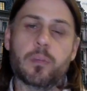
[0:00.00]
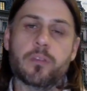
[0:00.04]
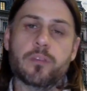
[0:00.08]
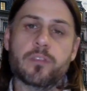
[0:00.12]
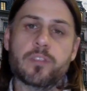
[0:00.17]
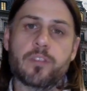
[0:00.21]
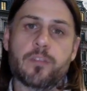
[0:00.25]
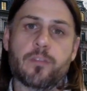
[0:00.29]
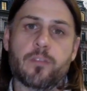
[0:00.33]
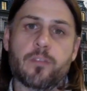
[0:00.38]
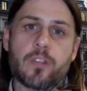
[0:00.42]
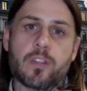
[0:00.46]
of
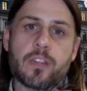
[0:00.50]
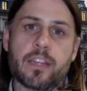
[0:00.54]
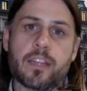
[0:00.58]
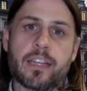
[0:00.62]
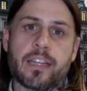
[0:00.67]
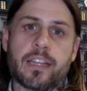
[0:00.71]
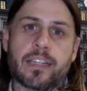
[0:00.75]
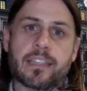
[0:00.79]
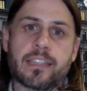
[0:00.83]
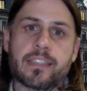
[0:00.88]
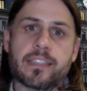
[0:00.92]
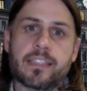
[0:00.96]
different
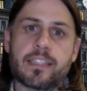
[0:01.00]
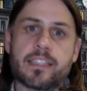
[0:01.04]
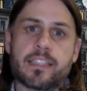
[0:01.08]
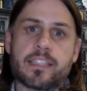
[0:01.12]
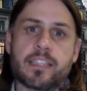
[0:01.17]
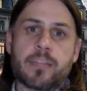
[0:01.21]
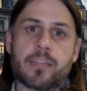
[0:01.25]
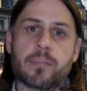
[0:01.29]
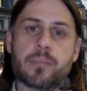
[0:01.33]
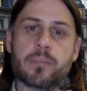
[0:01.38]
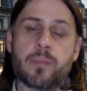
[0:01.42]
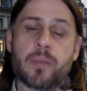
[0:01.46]
things that
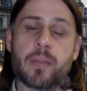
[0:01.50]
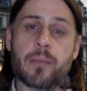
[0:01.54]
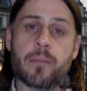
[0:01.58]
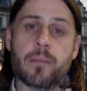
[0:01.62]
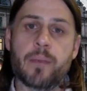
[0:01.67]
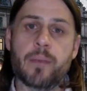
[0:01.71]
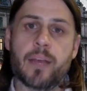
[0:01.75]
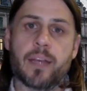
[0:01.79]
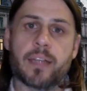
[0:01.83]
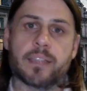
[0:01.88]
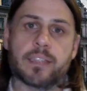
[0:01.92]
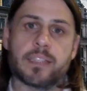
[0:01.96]
seemed to be
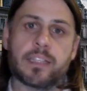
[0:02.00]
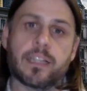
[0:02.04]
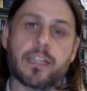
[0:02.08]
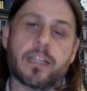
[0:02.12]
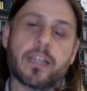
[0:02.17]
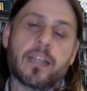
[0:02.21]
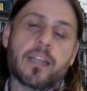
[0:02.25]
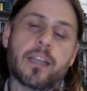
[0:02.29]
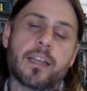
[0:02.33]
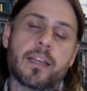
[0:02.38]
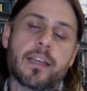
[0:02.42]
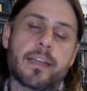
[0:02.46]
impacting
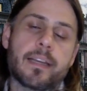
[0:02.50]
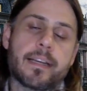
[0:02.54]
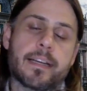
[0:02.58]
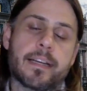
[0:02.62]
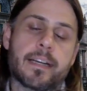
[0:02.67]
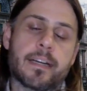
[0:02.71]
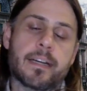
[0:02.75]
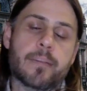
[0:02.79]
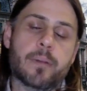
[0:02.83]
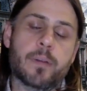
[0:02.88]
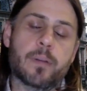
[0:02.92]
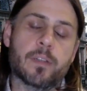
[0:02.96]

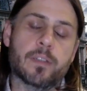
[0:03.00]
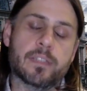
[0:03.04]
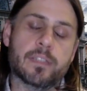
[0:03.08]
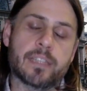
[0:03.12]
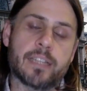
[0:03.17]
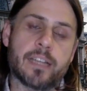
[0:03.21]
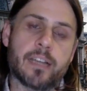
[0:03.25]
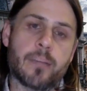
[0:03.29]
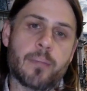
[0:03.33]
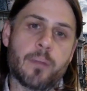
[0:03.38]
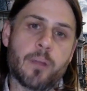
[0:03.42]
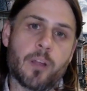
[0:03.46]
um, on the
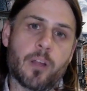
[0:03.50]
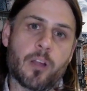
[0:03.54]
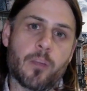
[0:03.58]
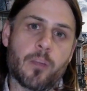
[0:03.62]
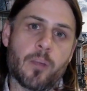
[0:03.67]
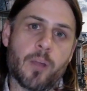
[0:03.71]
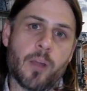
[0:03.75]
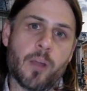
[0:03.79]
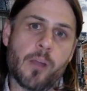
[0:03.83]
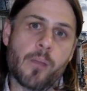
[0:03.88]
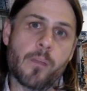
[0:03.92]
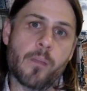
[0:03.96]
gut
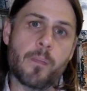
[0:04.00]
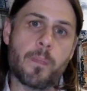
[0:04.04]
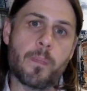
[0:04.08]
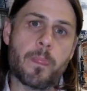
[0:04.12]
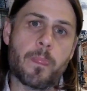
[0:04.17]
microbiome.